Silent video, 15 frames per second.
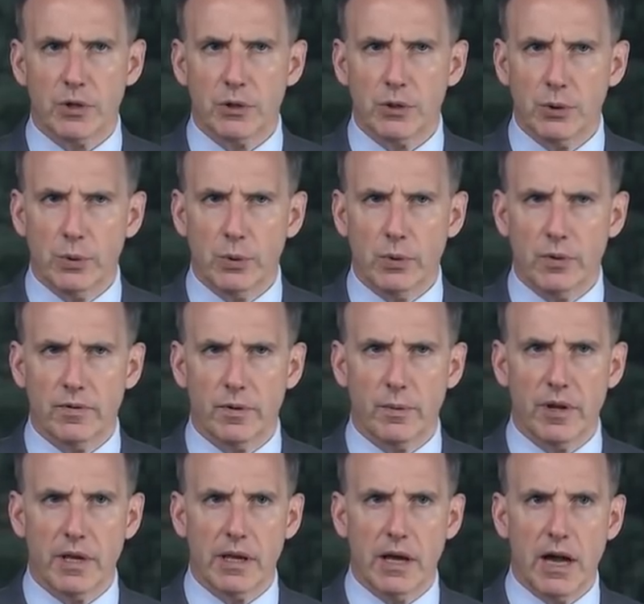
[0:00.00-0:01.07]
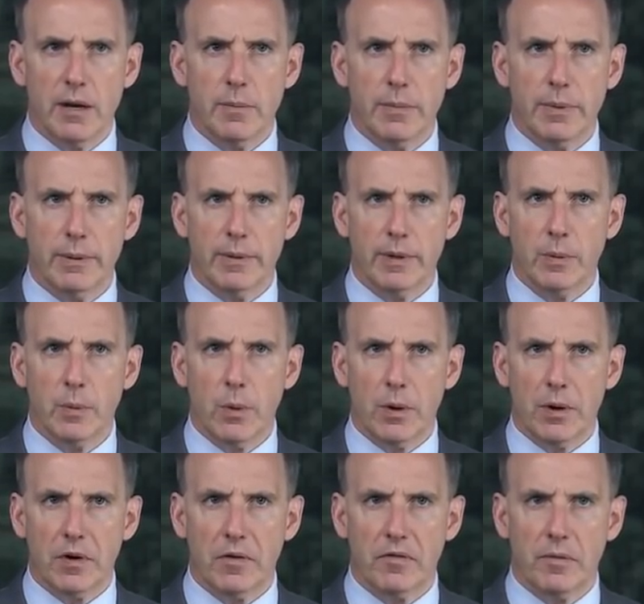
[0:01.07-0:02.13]
were a tool for bringing unpolluted
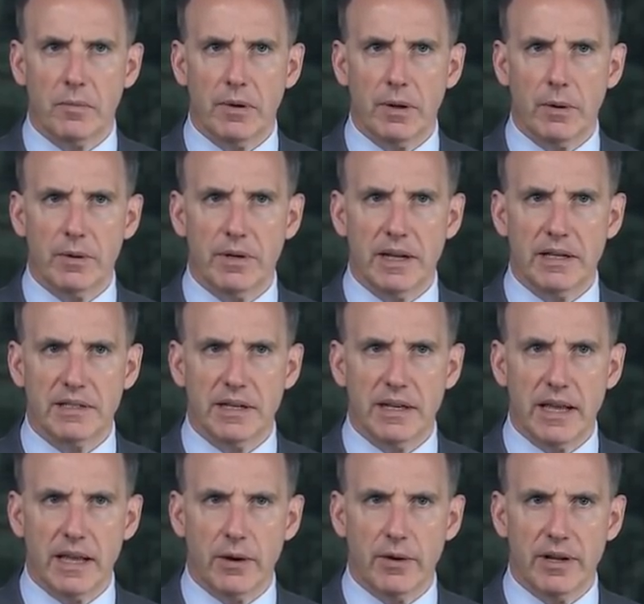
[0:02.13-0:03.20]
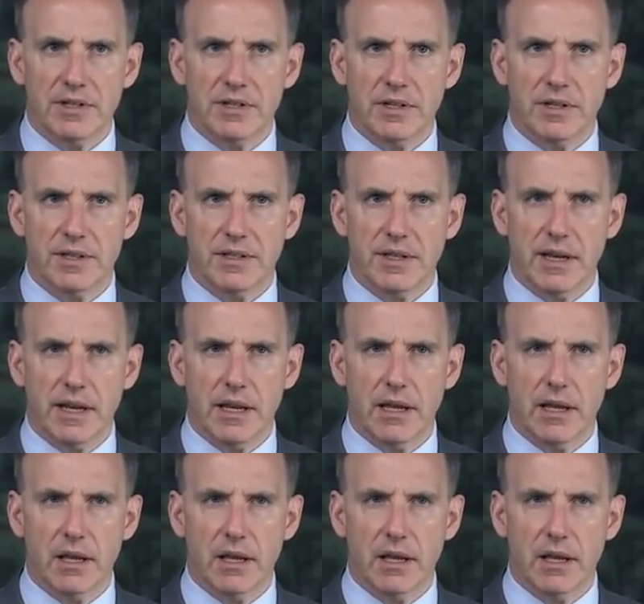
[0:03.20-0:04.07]
water from low density areas into the city.